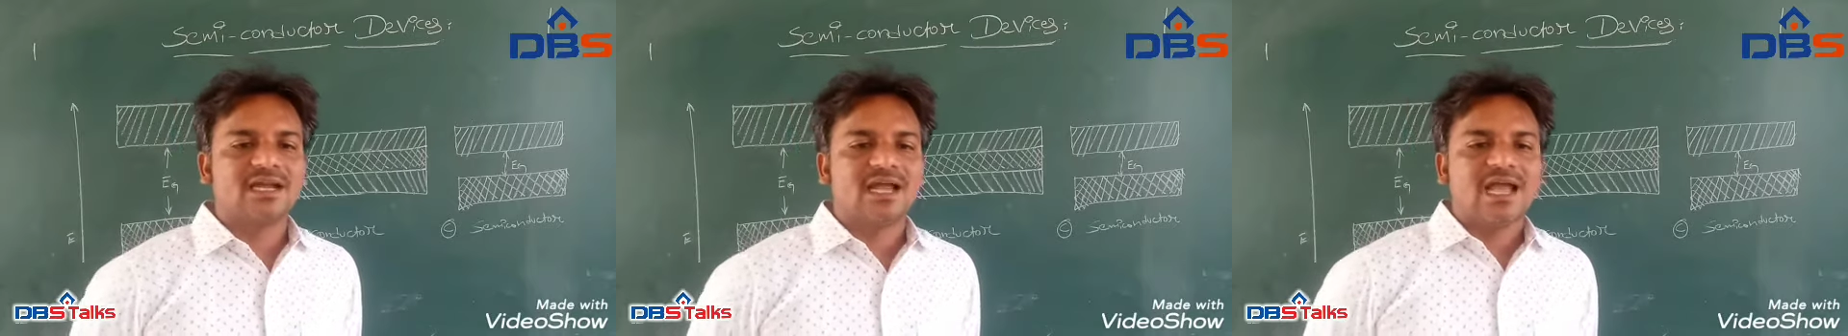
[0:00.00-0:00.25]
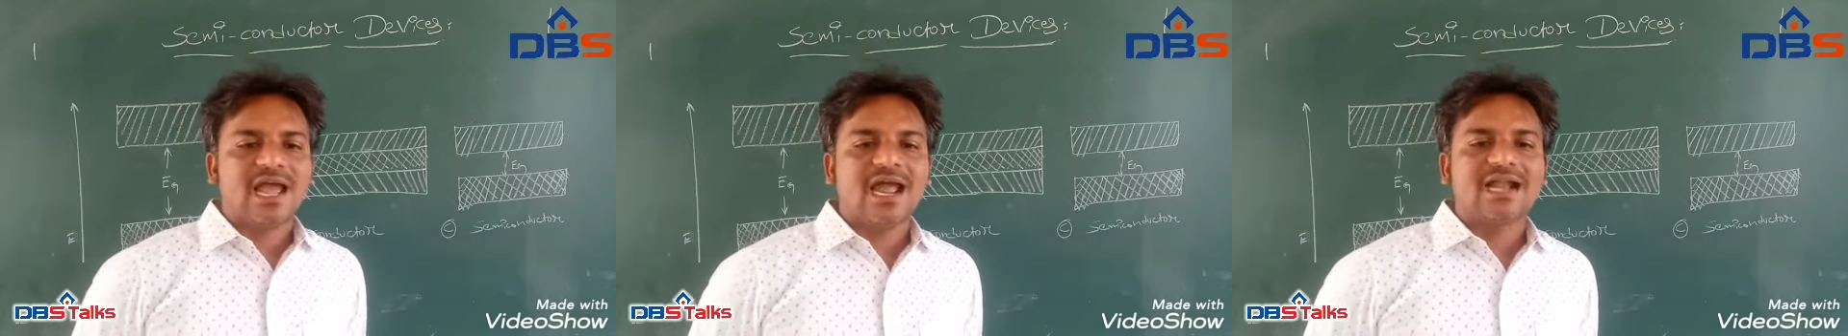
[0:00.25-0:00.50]

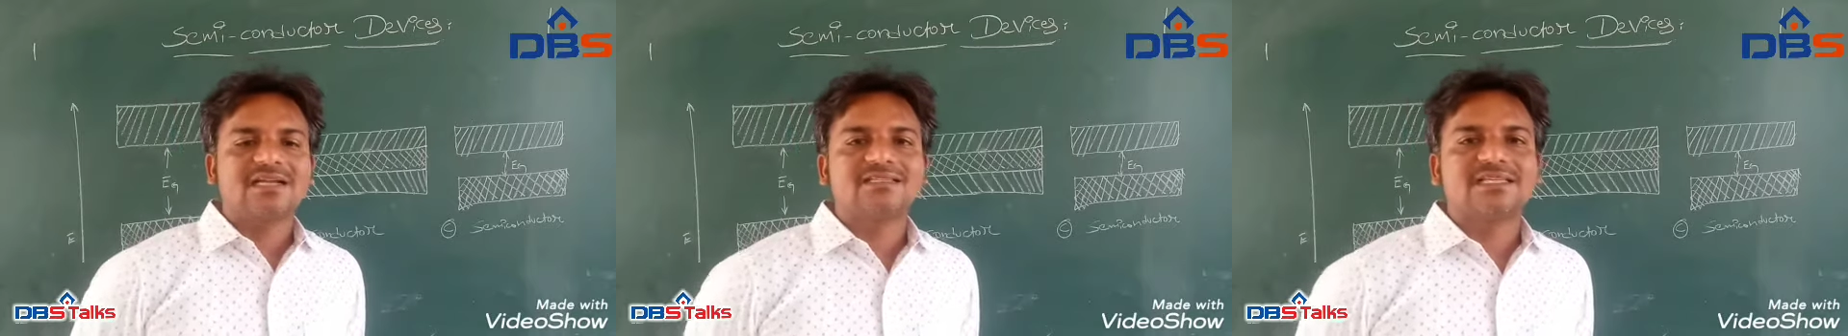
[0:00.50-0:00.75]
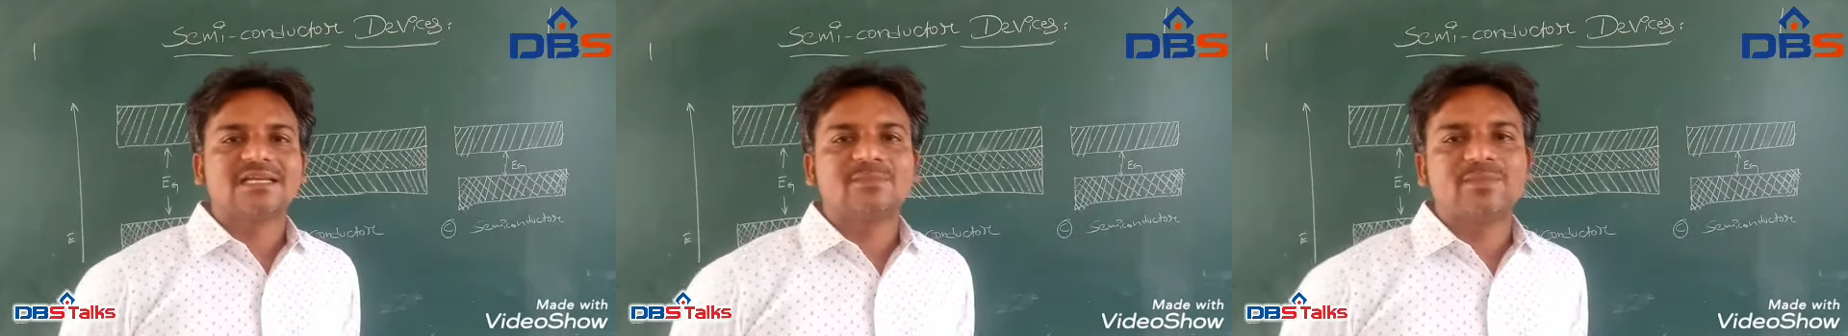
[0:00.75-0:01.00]
and
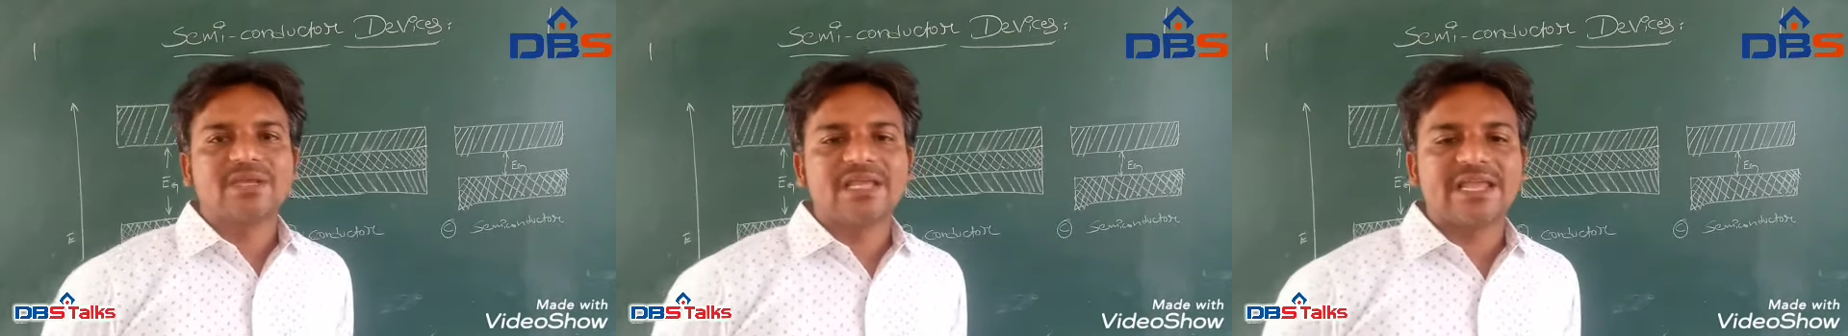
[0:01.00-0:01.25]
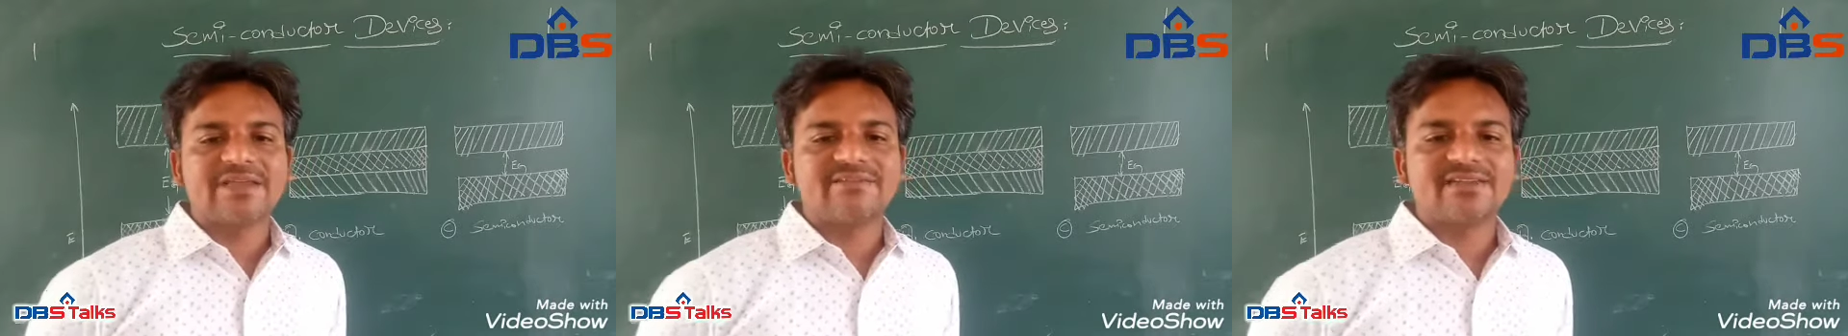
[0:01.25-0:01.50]
their
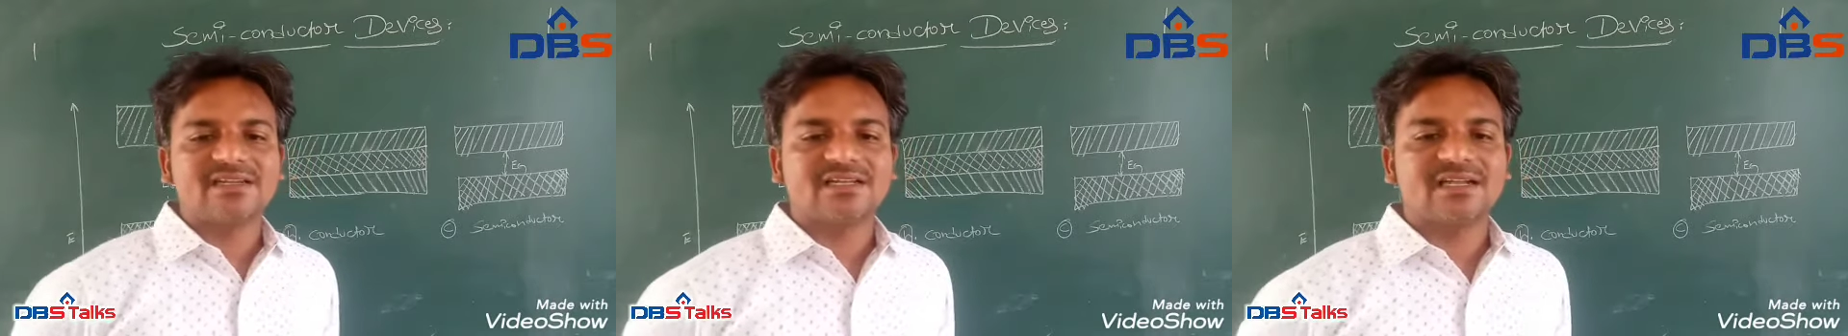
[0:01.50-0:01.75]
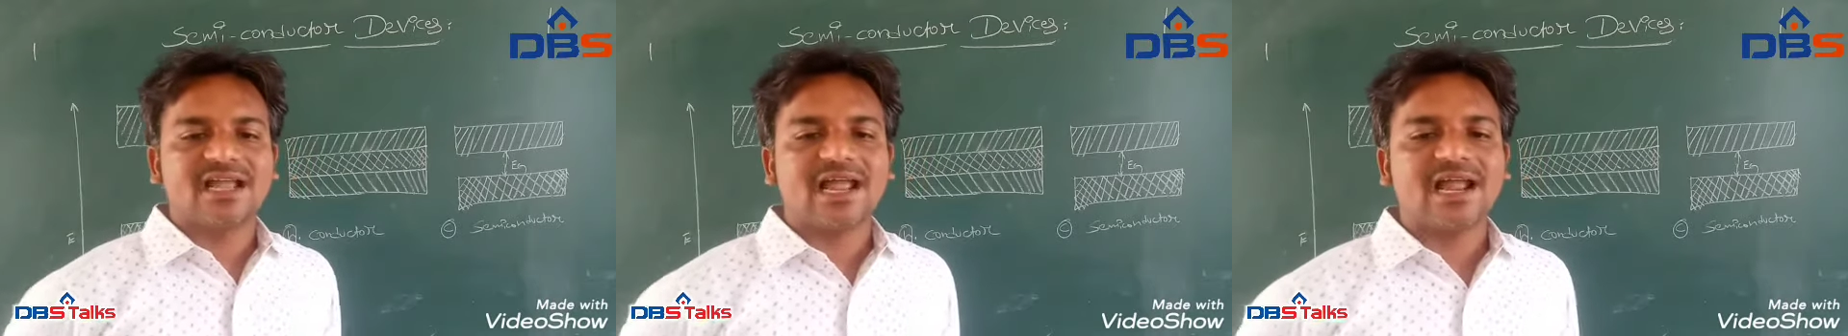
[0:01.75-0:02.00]

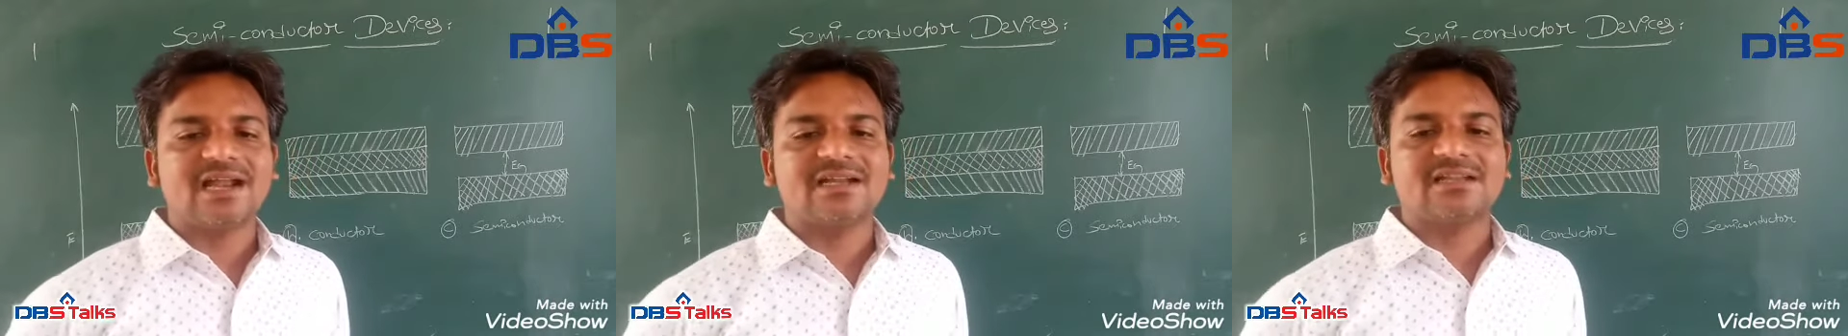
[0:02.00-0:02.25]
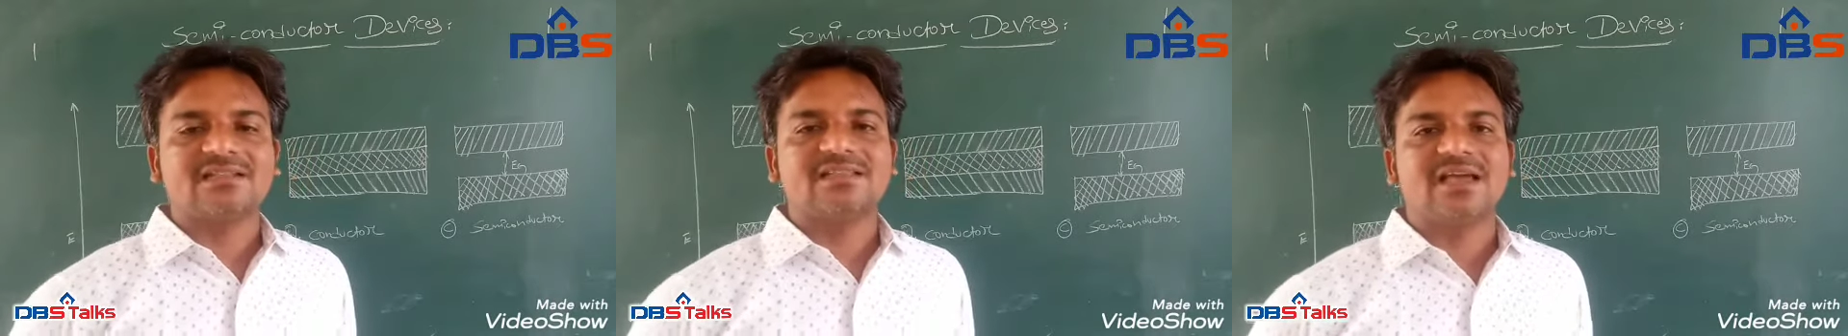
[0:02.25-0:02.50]
behavior
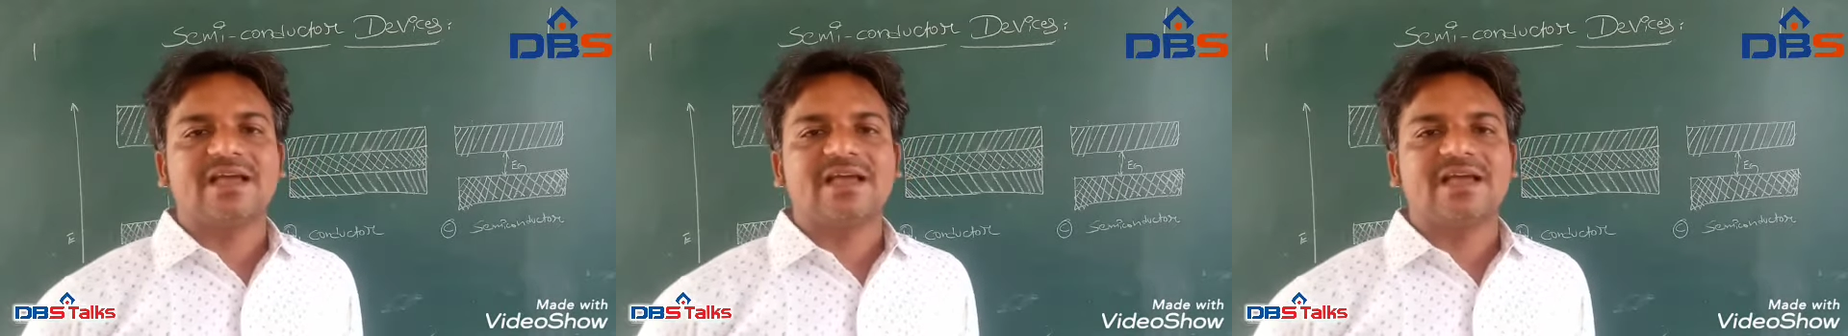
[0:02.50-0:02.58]
and the